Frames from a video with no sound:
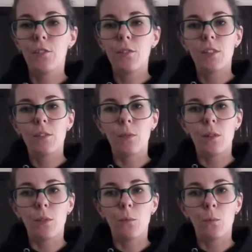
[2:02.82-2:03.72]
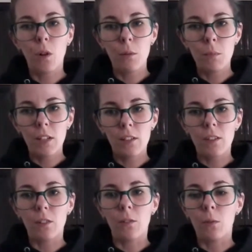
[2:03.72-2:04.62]
do this with warm
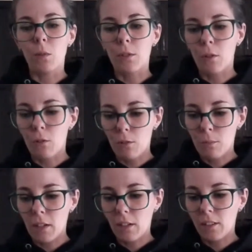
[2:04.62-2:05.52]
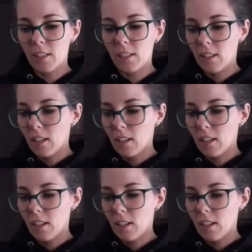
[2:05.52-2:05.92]
milk or with cold milk.